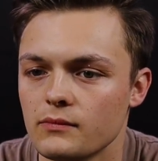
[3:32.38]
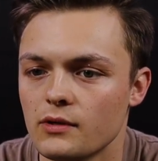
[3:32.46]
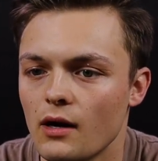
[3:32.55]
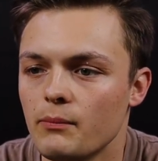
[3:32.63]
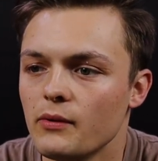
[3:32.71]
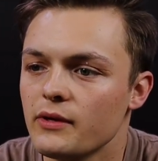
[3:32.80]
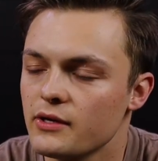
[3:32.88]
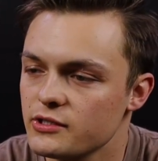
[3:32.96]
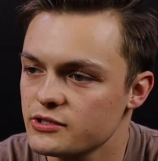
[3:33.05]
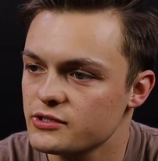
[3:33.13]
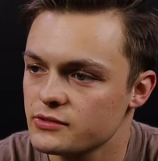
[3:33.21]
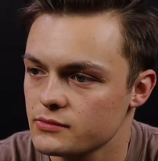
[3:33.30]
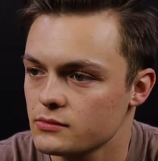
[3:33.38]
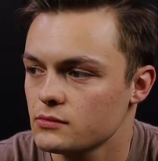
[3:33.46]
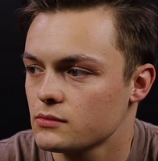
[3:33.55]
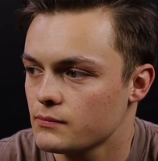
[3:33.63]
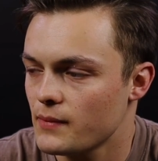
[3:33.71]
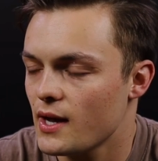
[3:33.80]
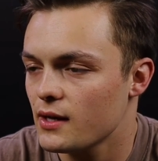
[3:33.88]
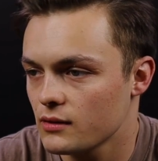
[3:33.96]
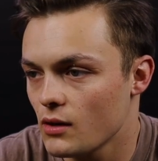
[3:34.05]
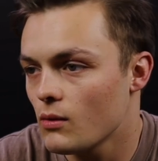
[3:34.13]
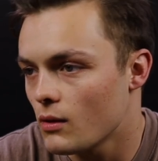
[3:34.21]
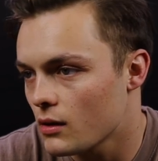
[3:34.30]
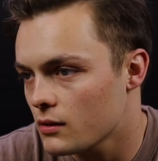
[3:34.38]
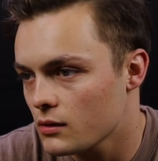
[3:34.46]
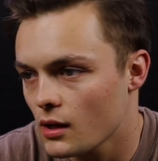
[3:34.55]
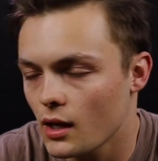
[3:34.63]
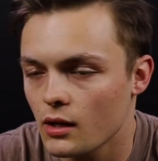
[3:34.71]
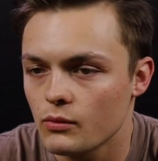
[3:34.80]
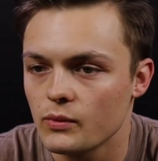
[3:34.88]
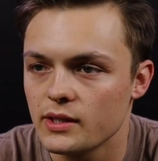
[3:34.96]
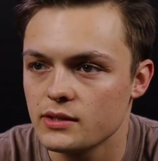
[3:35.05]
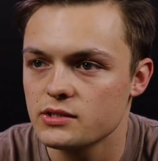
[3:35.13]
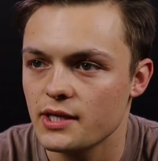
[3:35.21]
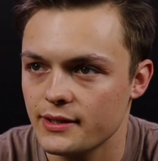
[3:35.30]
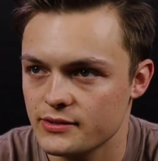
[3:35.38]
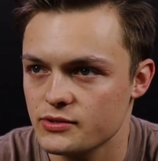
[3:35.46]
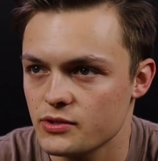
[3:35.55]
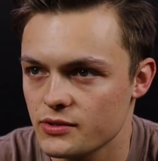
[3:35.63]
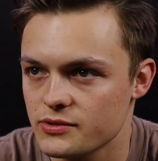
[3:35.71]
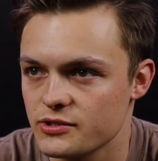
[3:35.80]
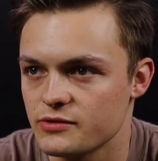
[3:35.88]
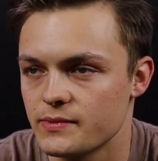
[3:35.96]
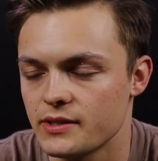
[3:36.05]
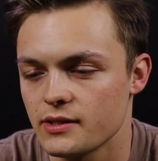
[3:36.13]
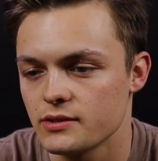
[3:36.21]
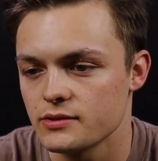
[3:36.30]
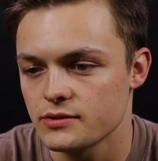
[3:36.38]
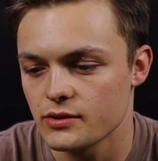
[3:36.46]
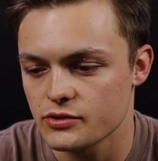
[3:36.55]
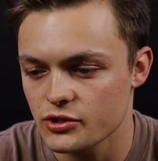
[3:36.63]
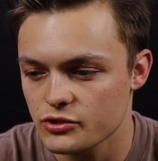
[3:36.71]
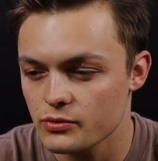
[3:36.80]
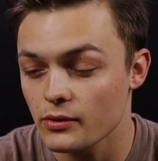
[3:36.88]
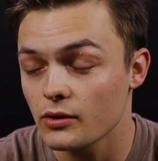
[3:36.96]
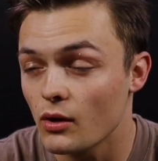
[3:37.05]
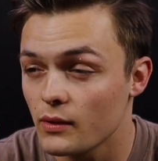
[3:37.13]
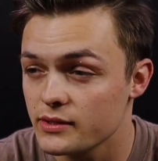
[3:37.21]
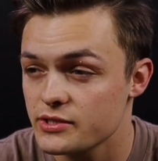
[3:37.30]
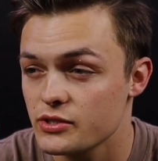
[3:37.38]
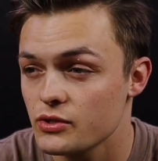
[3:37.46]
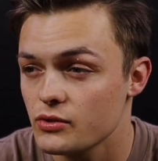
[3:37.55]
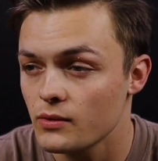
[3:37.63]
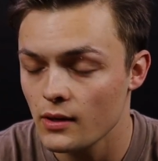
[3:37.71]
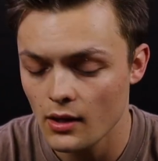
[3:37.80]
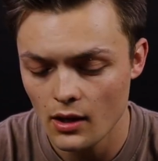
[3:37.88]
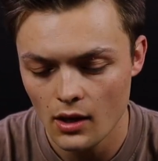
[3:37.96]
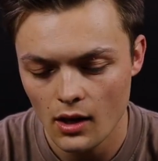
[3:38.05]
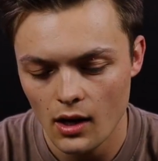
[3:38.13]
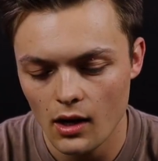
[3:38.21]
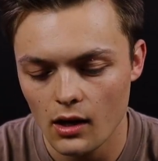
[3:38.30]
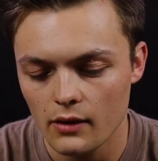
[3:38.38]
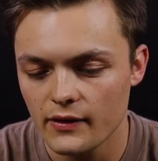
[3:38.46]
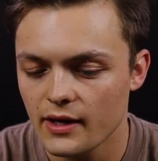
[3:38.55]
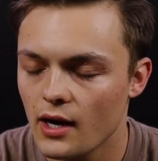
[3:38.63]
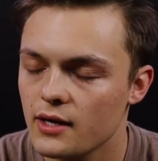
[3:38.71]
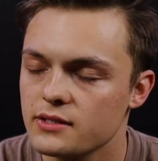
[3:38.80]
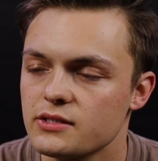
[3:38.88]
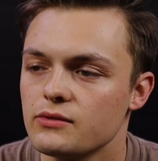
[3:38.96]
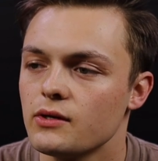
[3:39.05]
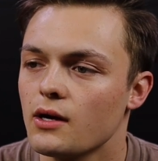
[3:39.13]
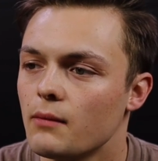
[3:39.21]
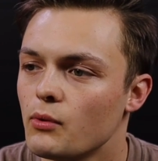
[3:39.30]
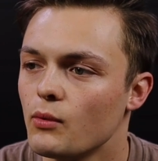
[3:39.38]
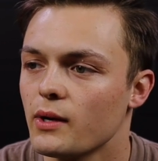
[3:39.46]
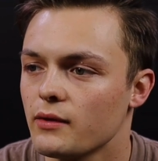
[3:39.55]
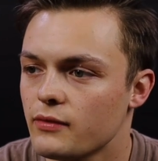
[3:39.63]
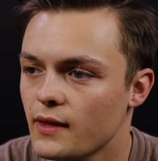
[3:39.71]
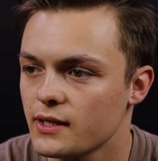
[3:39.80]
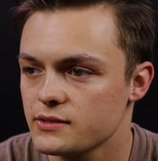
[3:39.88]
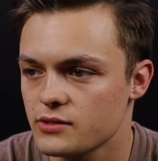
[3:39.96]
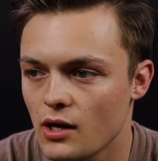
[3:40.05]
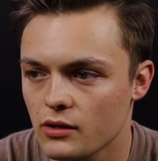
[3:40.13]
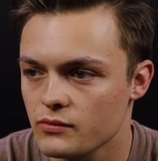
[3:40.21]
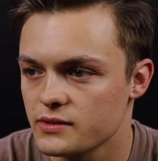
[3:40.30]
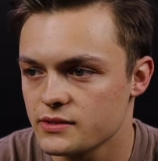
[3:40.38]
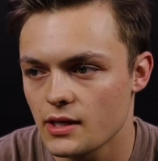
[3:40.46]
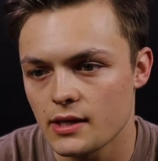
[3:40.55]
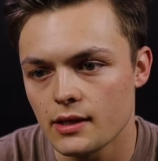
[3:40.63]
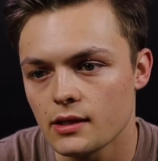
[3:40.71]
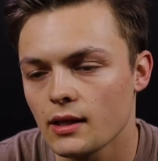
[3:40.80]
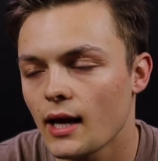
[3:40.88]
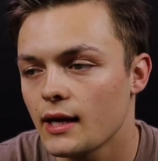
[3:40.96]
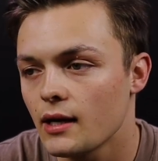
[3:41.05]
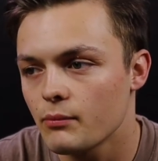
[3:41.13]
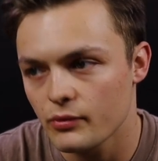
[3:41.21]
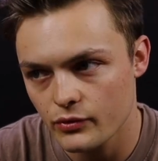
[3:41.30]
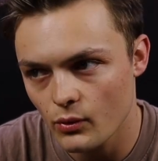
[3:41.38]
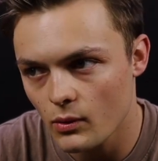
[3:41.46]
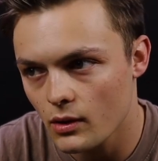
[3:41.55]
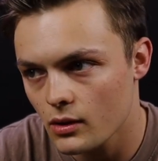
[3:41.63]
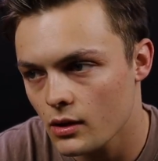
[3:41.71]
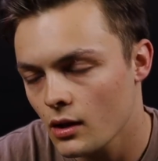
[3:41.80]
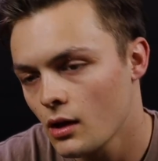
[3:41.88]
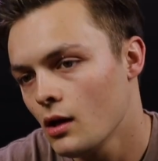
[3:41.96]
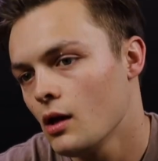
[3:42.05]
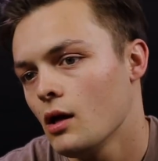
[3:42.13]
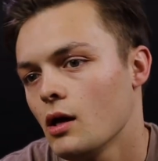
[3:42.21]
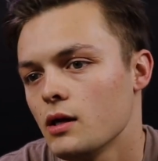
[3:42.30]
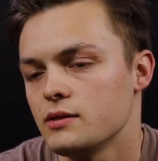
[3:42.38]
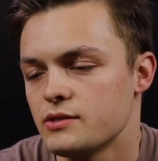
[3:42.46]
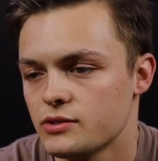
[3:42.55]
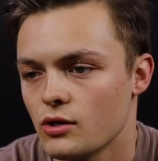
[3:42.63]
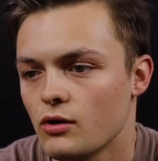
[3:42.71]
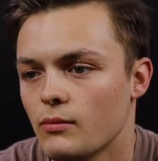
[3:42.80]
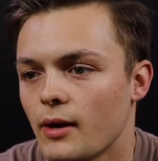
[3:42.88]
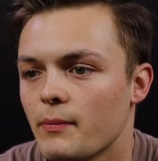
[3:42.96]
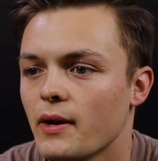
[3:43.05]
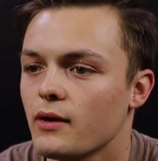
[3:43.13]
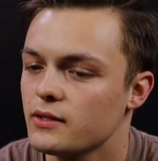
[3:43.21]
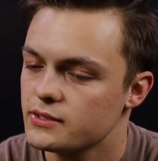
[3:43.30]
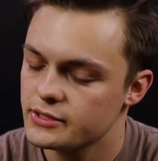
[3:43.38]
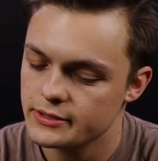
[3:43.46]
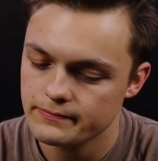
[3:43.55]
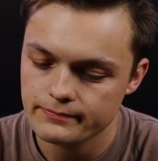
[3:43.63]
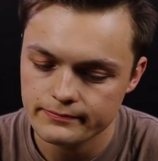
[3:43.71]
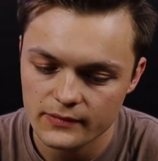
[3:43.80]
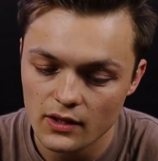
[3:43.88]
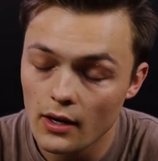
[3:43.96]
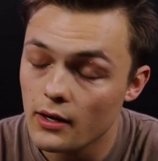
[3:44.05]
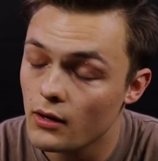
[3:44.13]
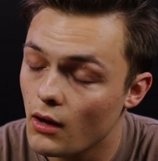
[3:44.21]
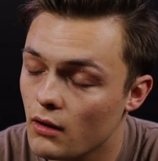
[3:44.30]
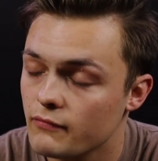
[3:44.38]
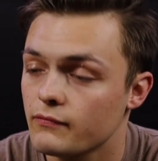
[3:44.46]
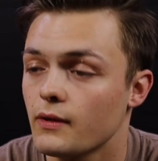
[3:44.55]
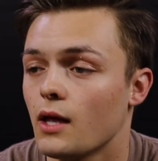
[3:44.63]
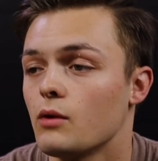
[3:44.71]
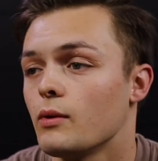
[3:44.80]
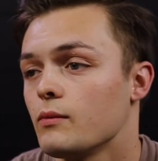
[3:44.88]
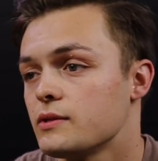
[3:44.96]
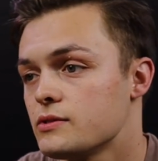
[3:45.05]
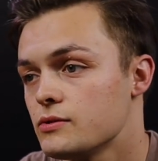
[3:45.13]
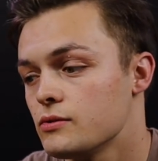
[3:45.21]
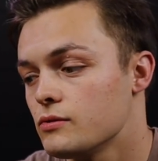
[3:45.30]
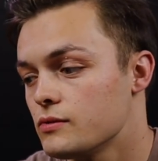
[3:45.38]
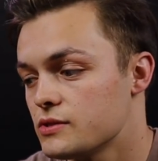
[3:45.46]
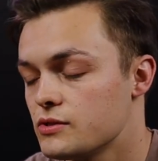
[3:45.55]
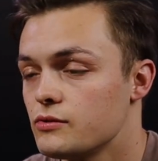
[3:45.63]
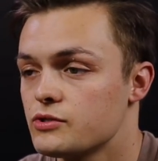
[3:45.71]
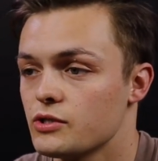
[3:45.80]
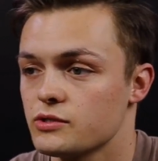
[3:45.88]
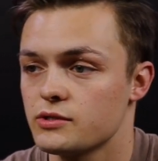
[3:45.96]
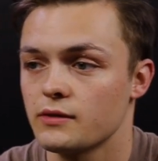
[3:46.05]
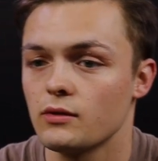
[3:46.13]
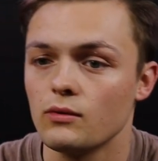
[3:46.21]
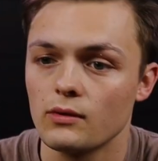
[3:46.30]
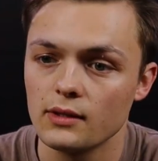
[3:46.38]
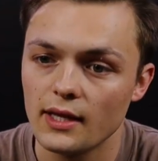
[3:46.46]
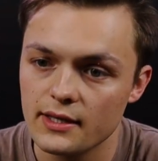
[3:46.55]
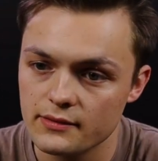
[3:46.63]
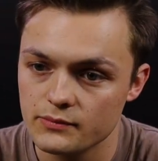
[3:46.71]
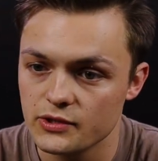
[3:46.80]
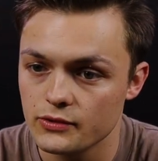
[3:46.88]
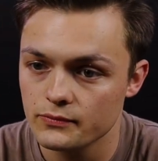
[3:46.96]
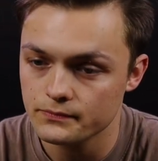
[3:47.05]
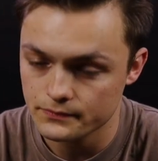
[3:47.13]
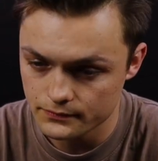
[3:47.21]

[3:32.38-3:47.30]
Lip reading: Couple years go on and we changed churches because the church we were going to, they got into a couple weird things, doctrines that didn't line up with the word. And so my parents cut it off and we went to this new church that the Lord led them to.